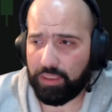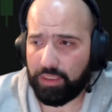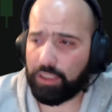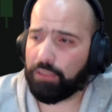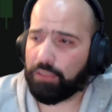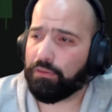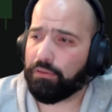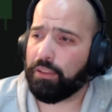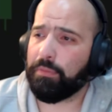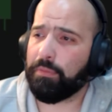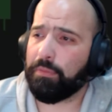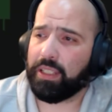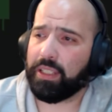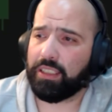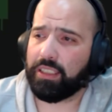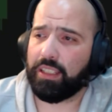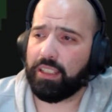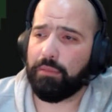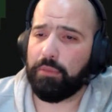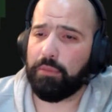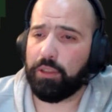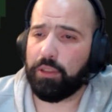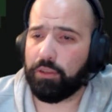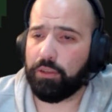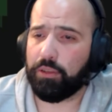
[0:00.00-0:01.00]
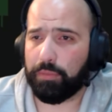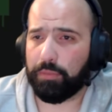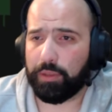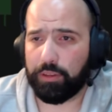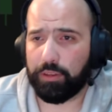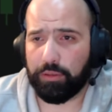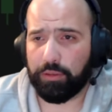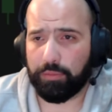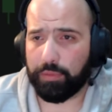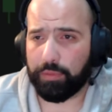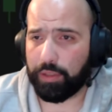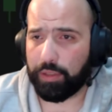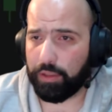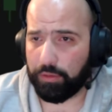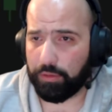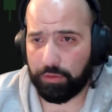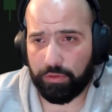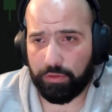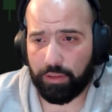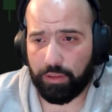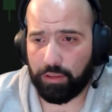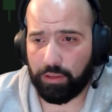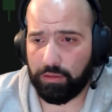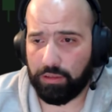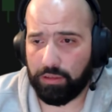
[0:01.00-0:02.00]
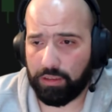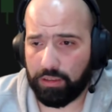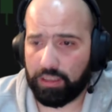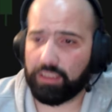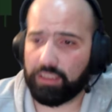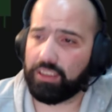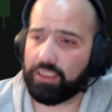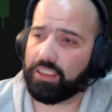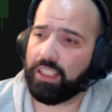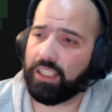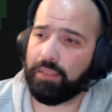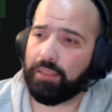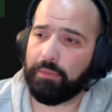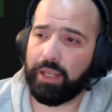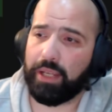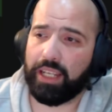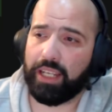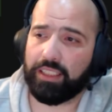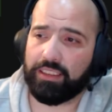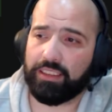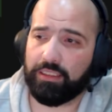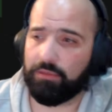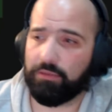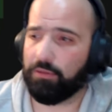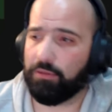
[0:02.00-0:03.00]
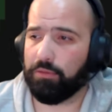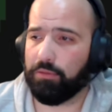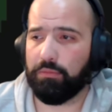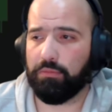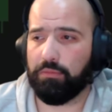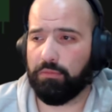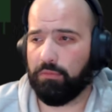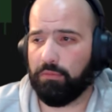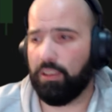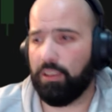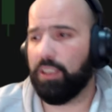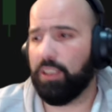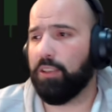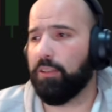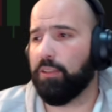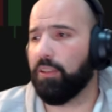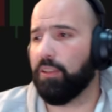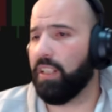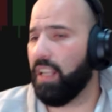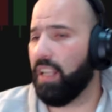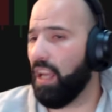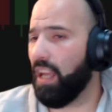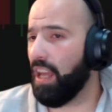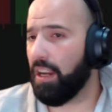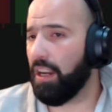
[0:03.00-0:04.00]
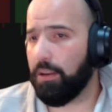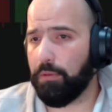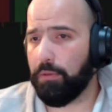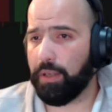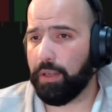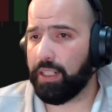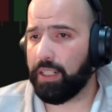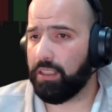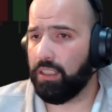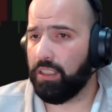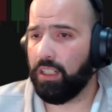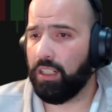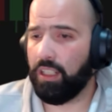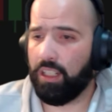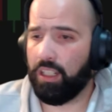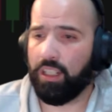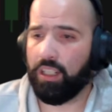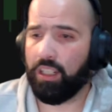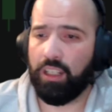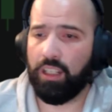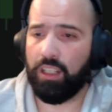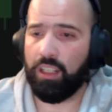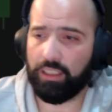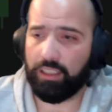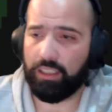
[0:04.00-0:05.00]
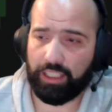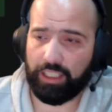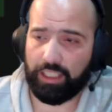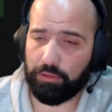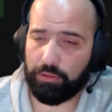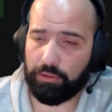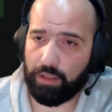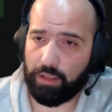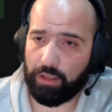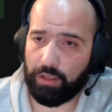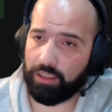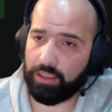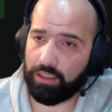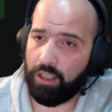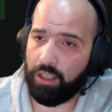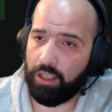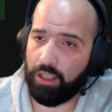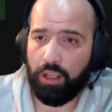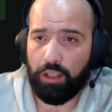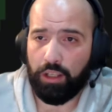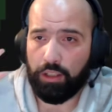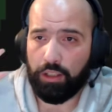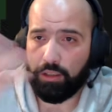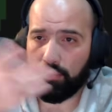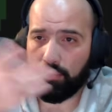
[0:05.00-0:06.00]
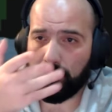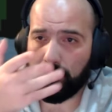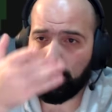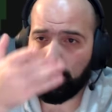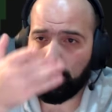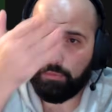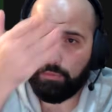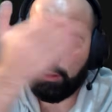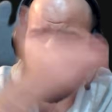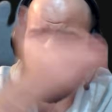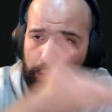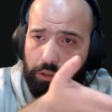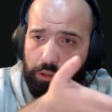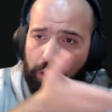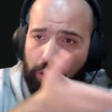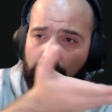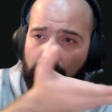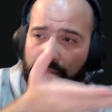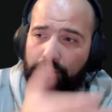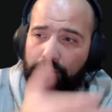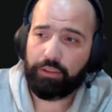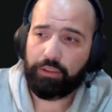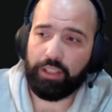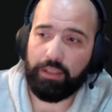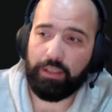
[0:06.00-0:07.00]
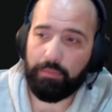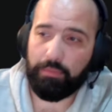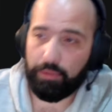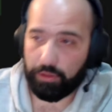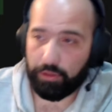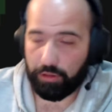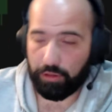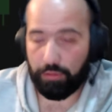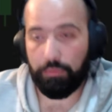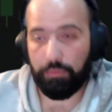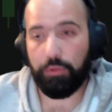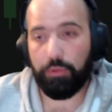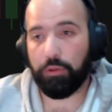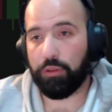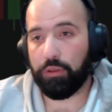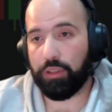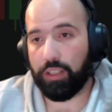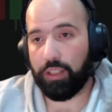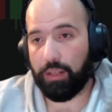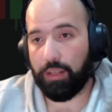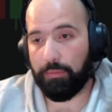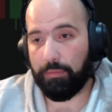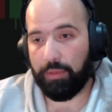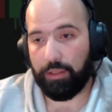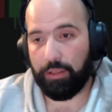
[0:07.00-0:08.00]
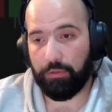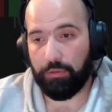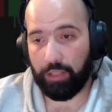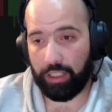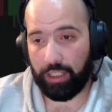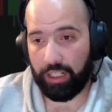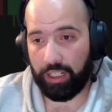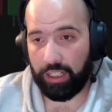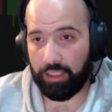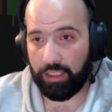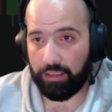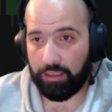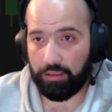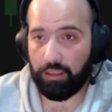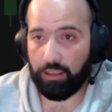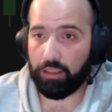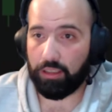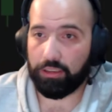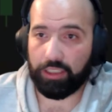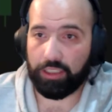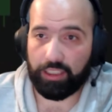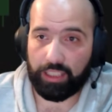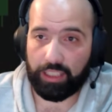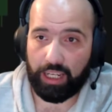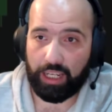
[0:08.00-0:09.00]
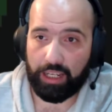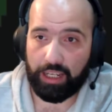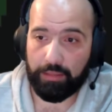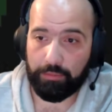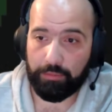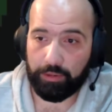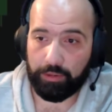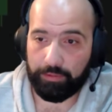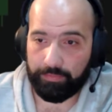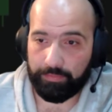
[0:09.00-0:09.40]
VPS can be super, super useful because it can be accessed from literally anywhere. That's one. You don't have to keep your computer up and running all the time.